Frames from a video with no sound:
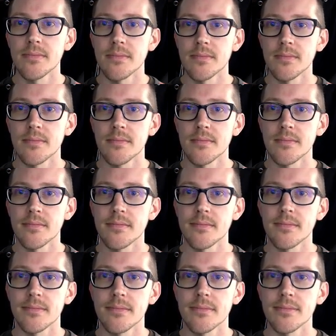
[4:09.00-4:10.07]

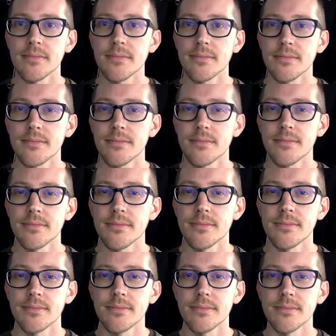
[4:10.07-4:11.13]

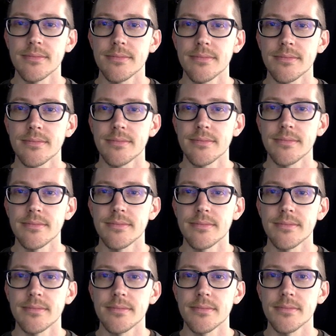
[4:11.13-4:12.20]

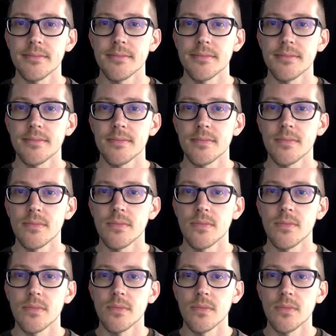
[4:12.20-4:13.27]

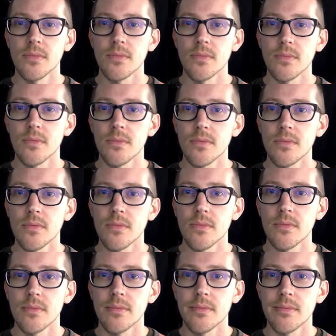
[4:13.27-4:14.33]

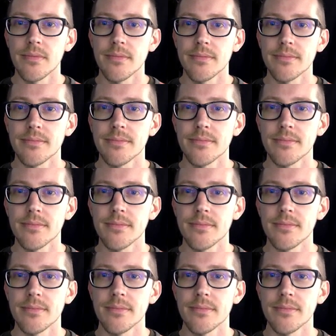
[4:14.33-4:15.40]

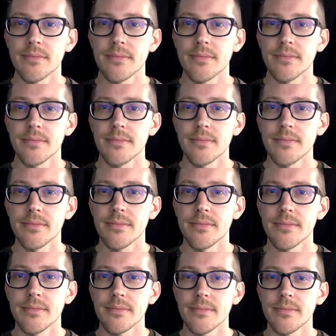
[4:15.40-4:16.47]

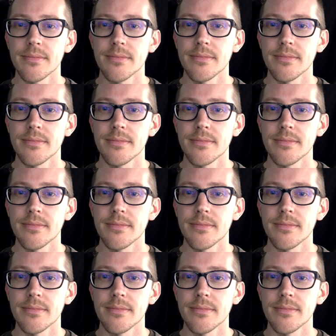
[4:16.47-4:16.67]
(silence)